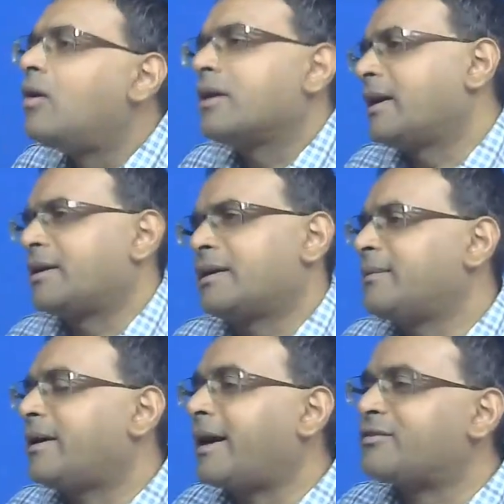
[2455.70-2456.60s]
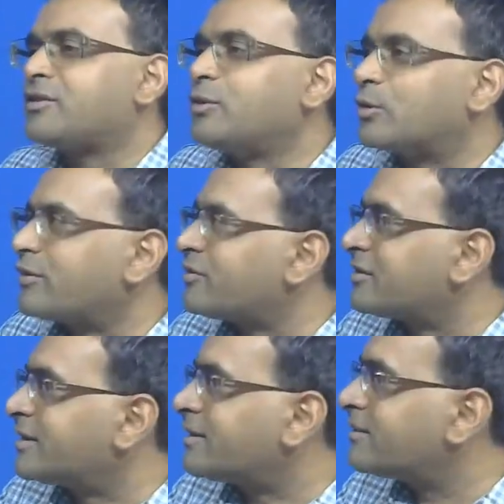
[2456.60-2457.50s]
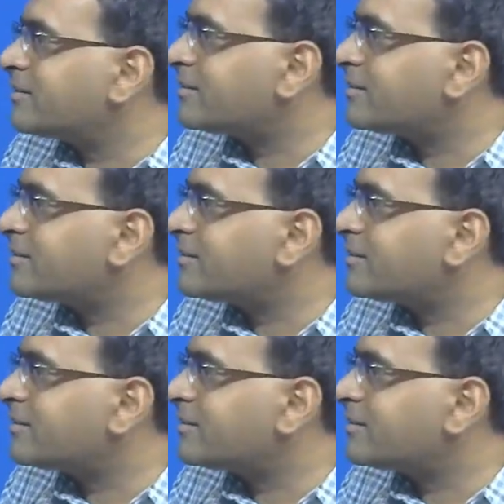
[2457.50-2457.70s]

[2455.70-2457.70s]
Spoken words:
Oh, yeah, I answered your question then.